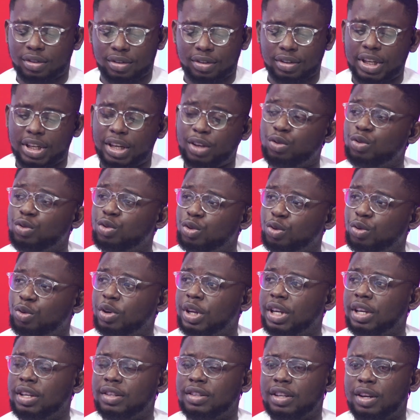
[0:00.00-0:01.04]

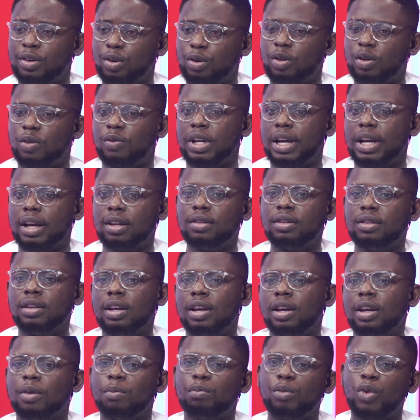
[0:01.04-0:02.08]
injuries, and all of that.
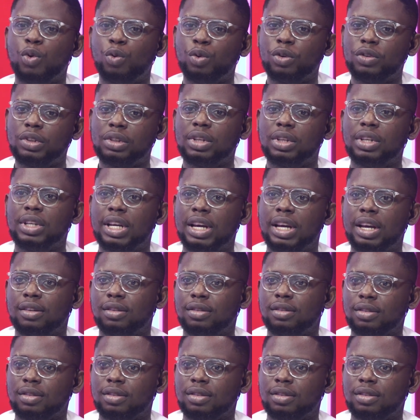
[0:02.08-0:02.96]
But we see that